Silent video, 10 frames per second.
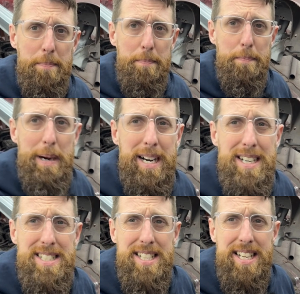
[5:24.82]

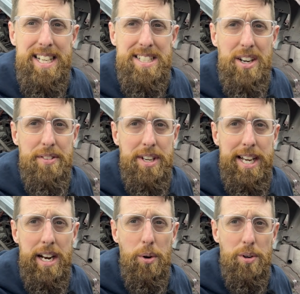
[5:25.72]
But it's either
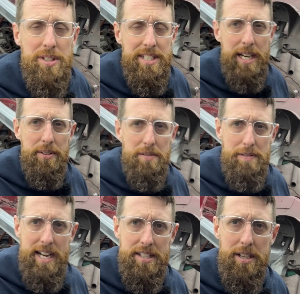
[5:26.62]
yellow or stay with the
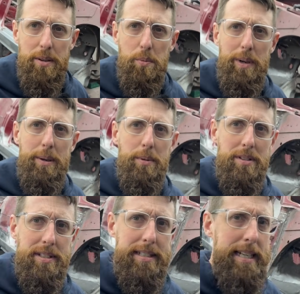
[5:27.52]
red. We will
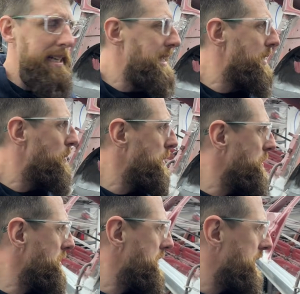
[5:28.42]
see. We
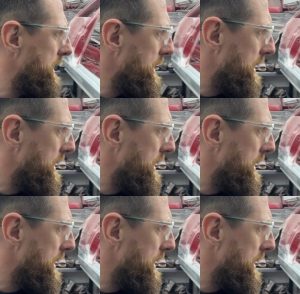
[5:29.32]
will see.